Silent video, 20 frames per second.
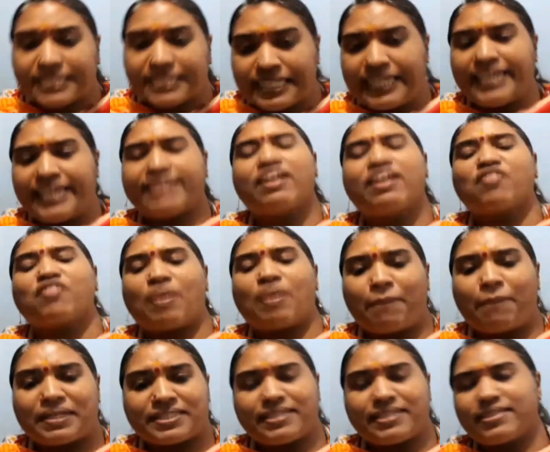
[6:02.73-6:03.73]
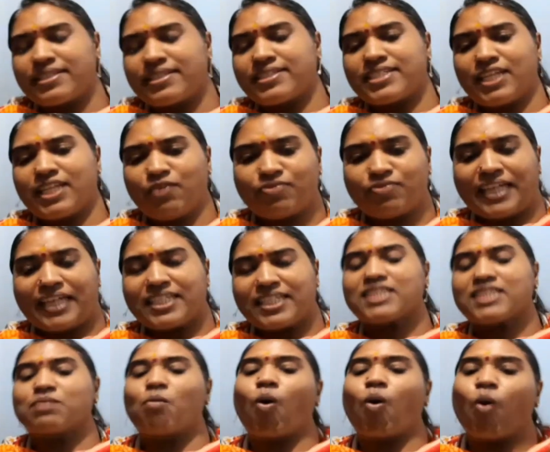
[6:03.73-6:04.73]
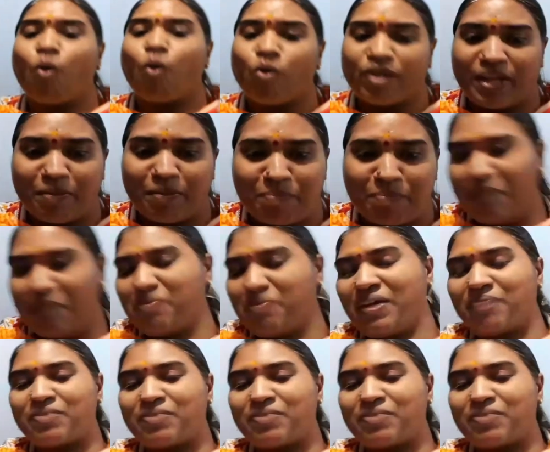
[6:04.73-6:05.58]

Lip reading: legal representative, that is Mohori Bibi.